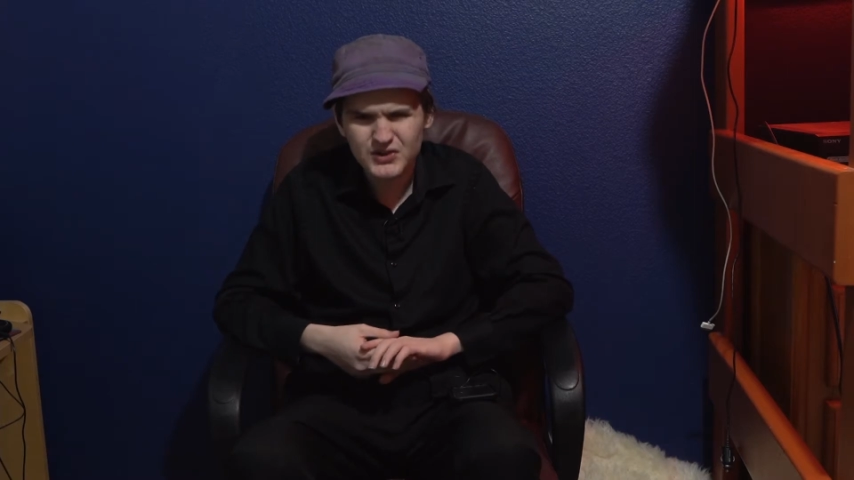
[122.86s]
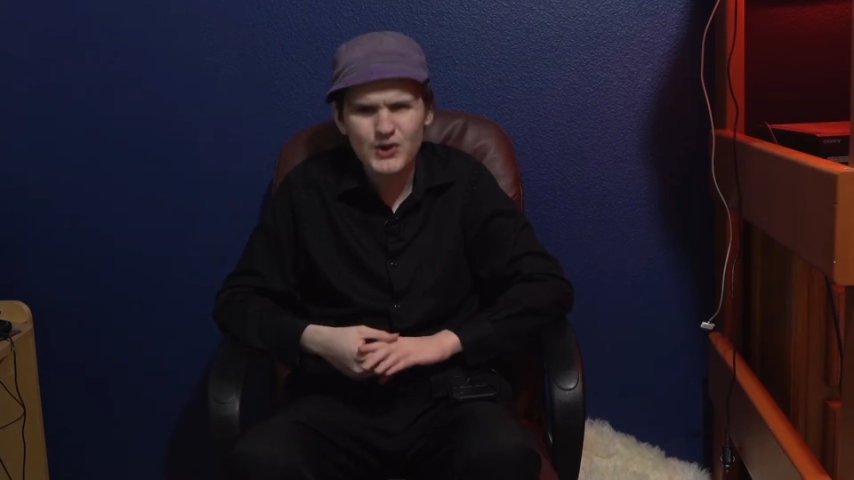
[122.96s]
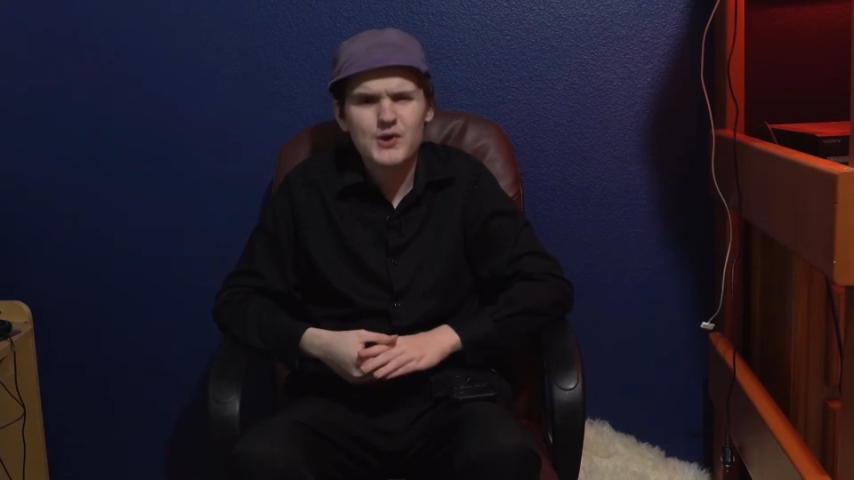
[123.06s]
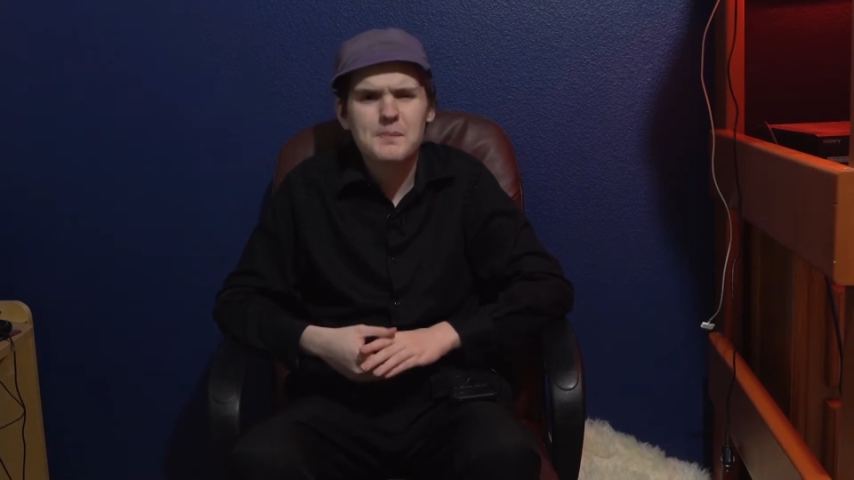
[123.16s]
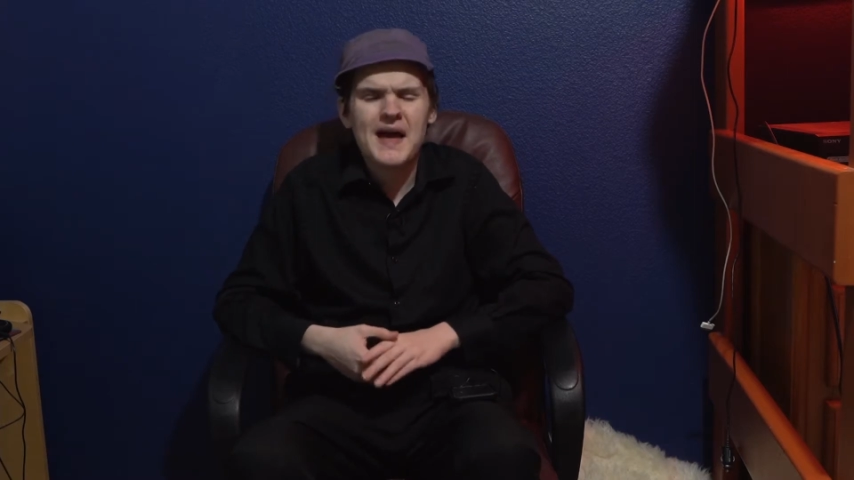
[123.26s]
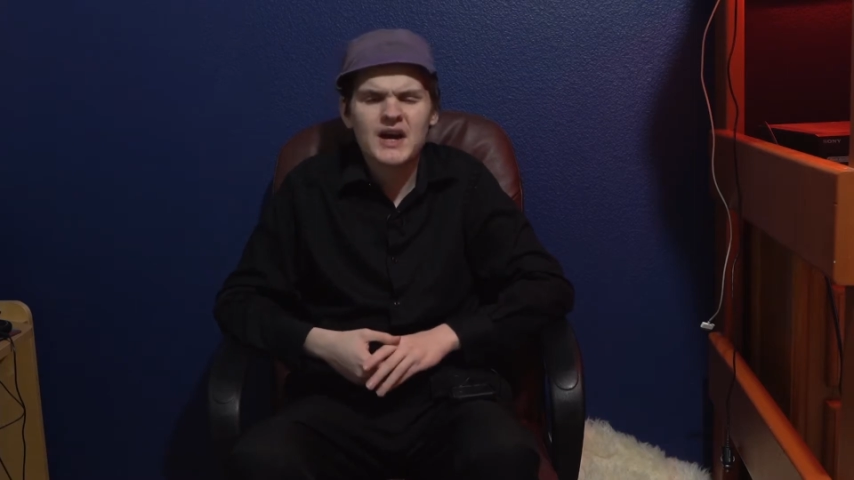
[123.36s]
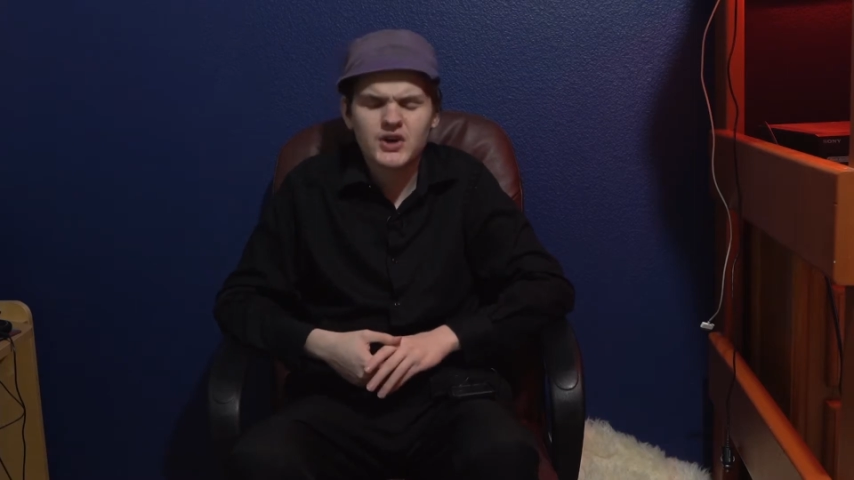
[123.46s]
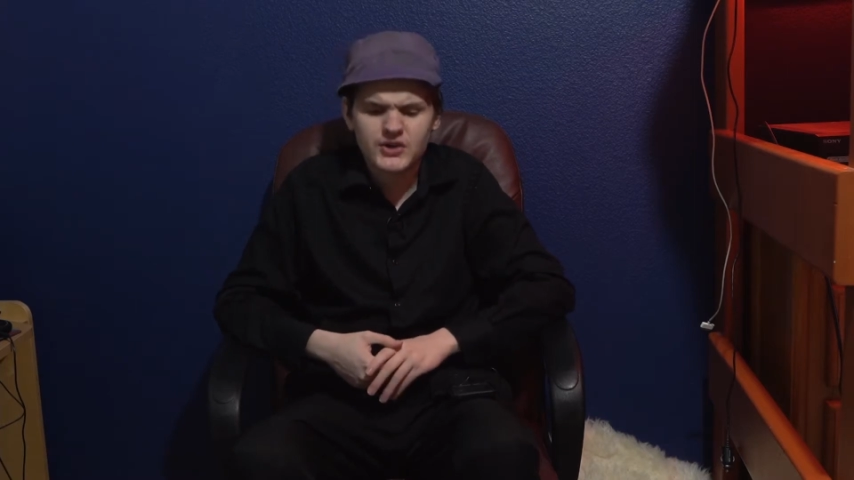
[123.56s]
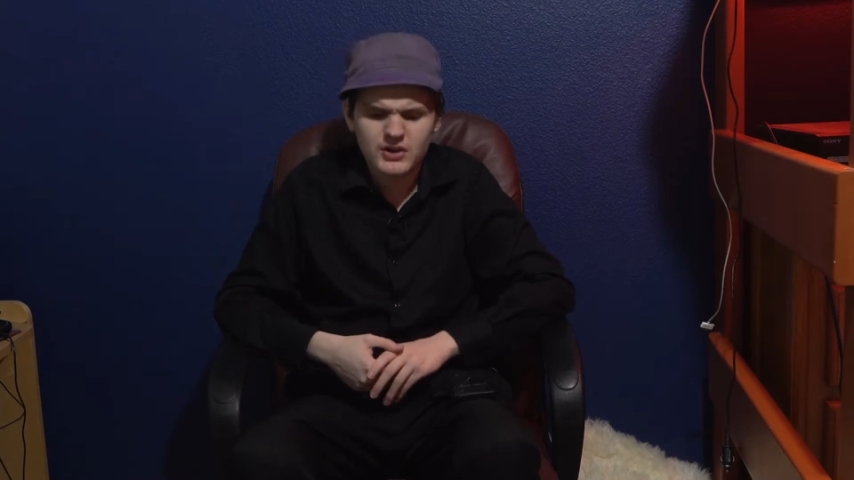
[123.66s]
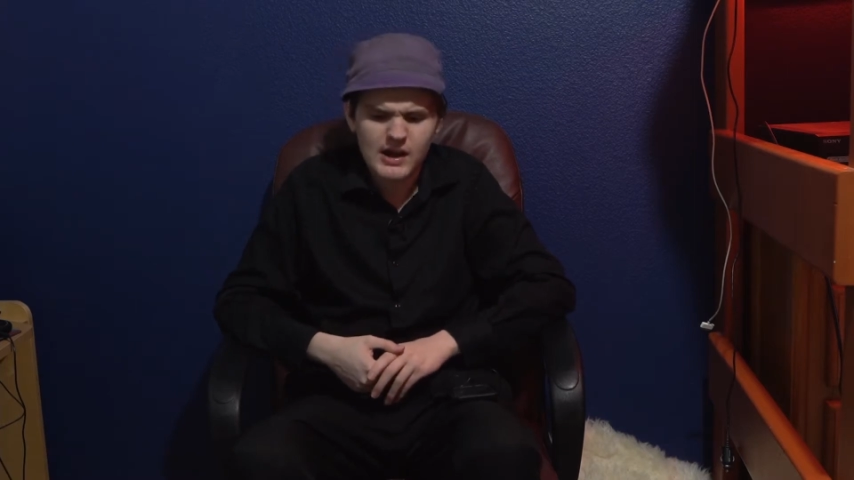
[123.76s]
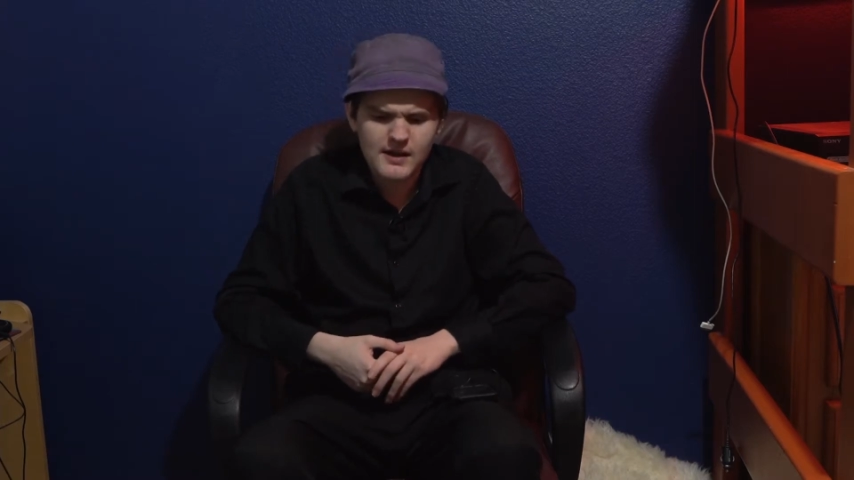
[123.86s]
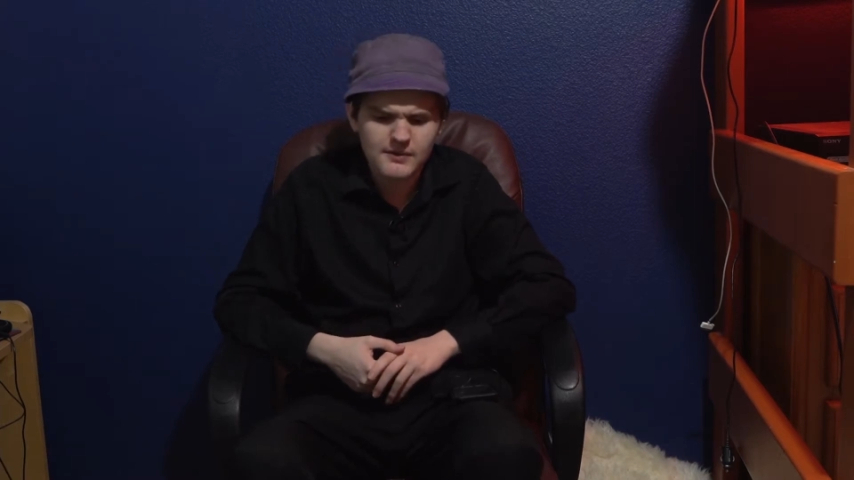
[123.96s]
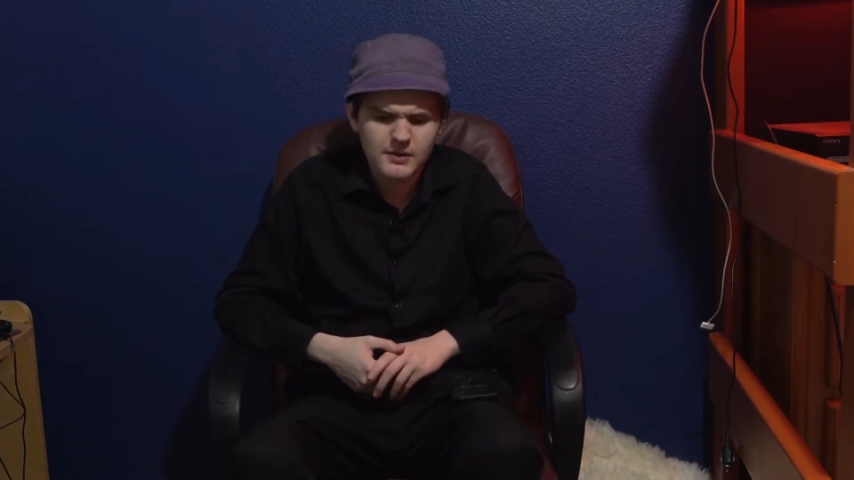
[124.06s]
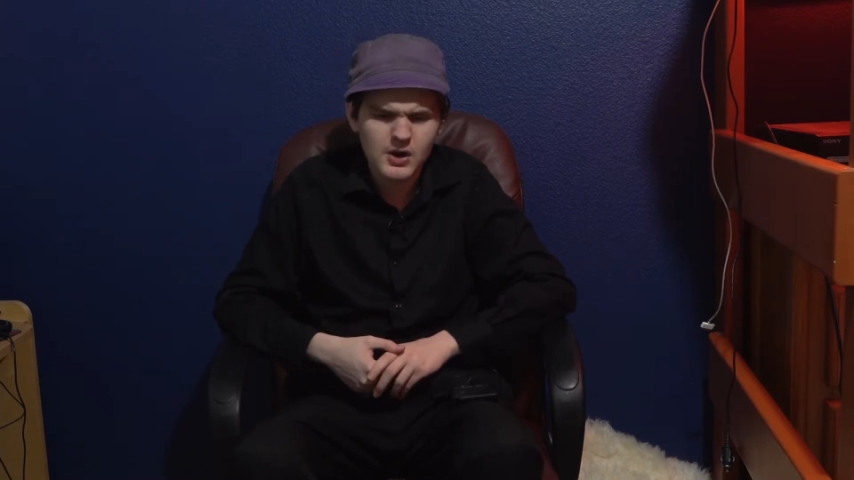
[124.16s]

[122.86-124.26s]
look back on your life,